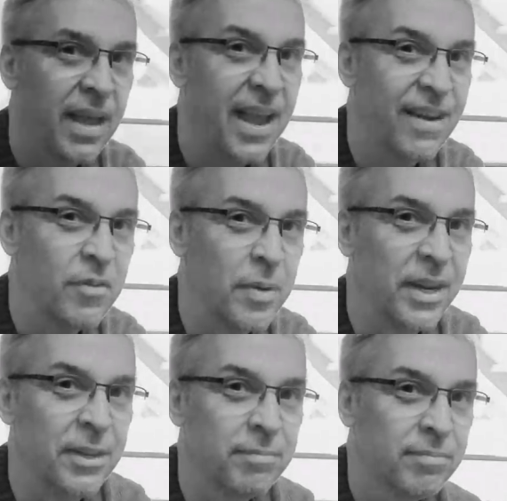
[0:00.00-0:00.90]
Hey,
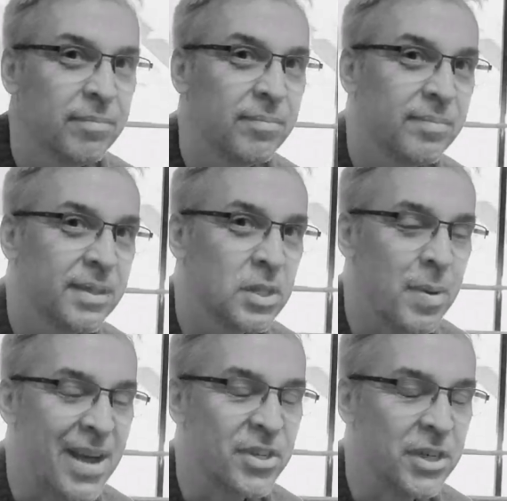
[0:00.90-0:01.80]
everybody. It's
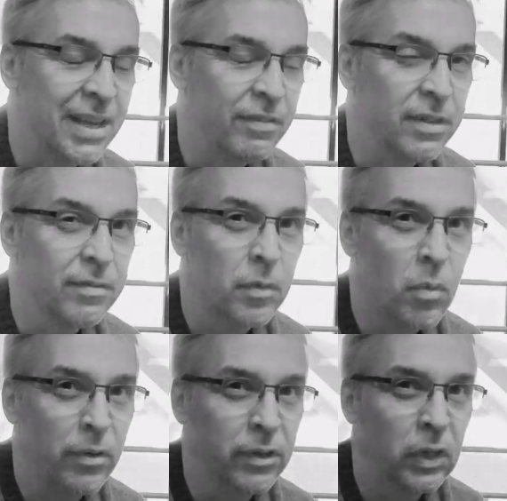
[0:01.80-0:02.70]
Pastor David from
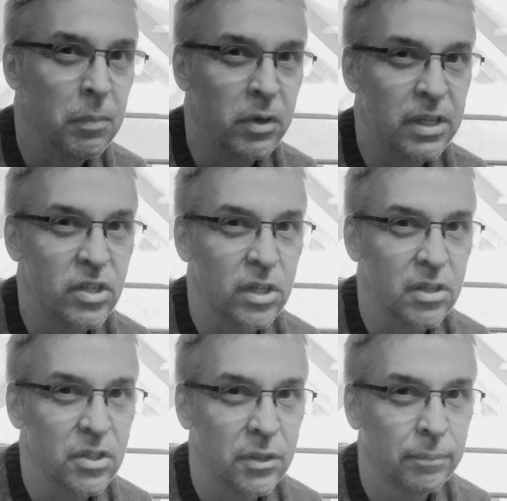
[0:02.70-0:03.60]
Walden Community
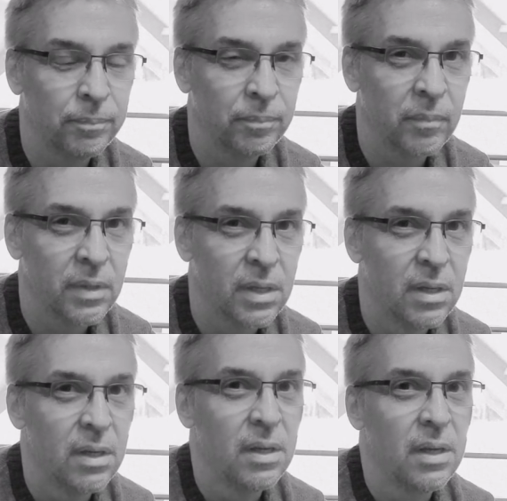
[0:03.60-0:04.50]
Church.
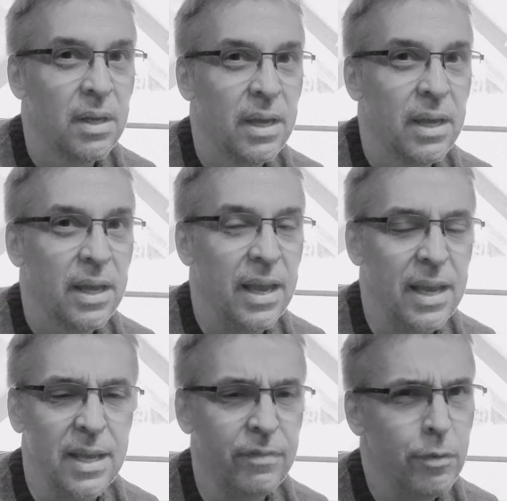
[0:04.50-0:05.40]

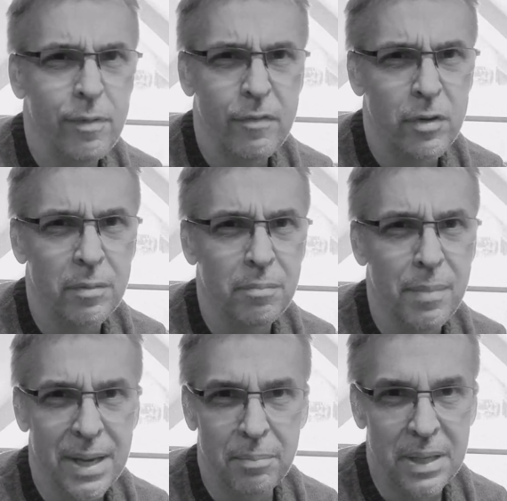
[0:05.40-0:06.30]
Hey, if you've ever
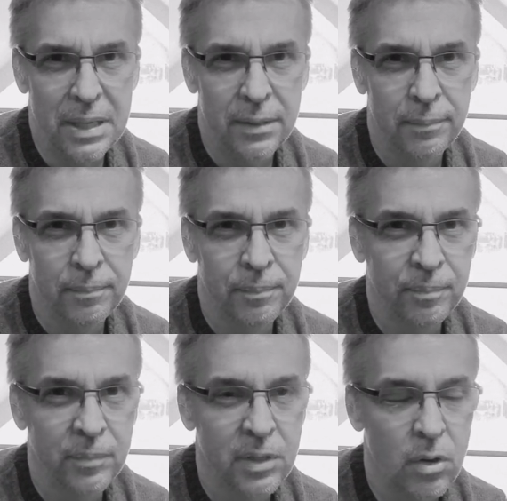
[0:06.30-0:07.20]
met me
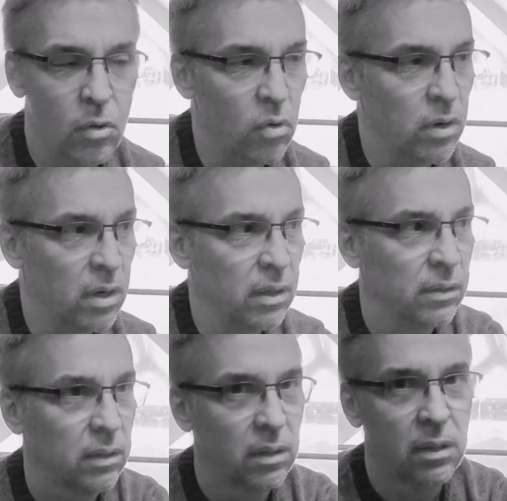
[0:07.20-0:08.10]

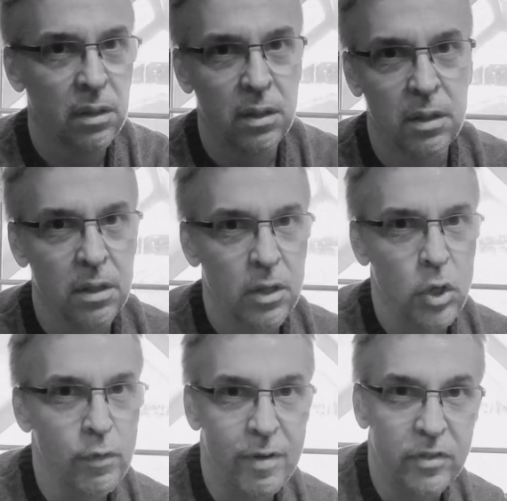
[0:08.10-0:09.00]
or
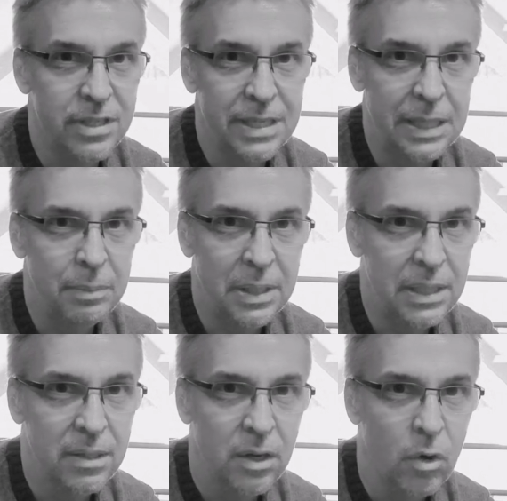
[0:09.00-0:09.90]
you've ever seen
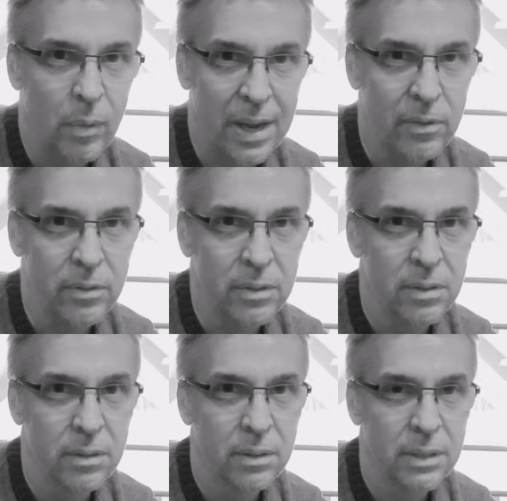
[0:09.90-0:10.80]
me around
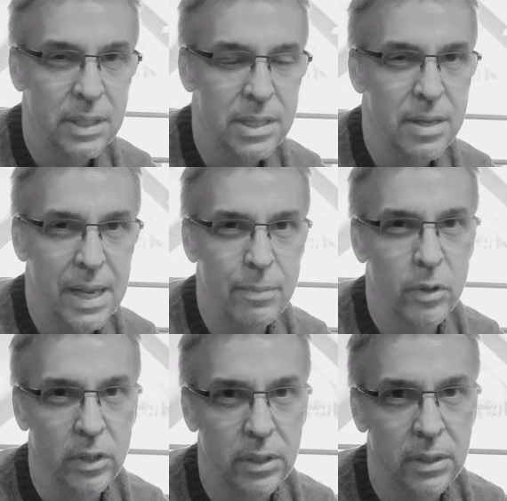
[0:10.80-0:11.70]
in the
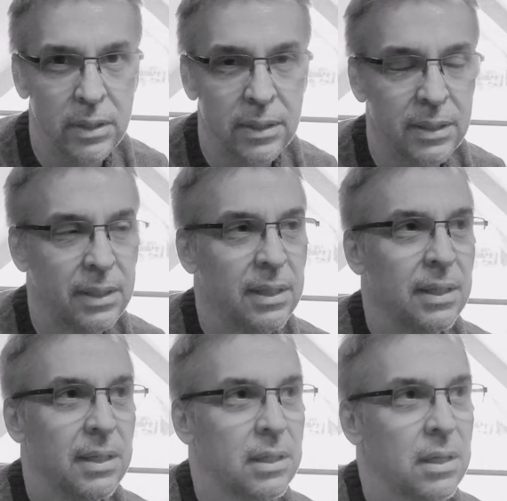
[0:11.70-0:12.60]
neighborhood,
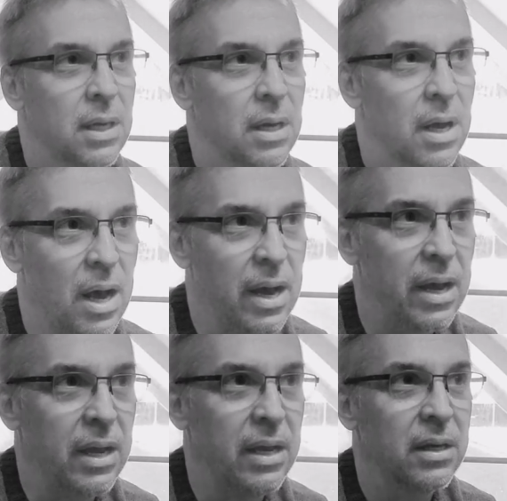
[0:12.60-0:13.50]

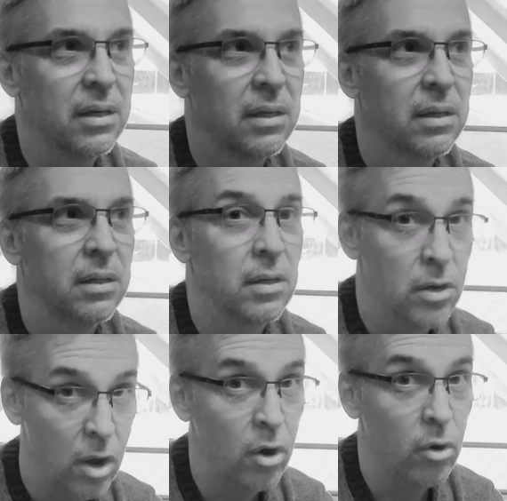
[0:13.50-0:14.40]
I
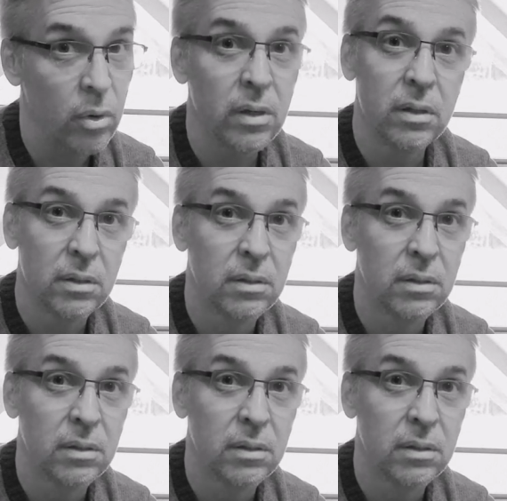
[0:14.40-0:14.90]
know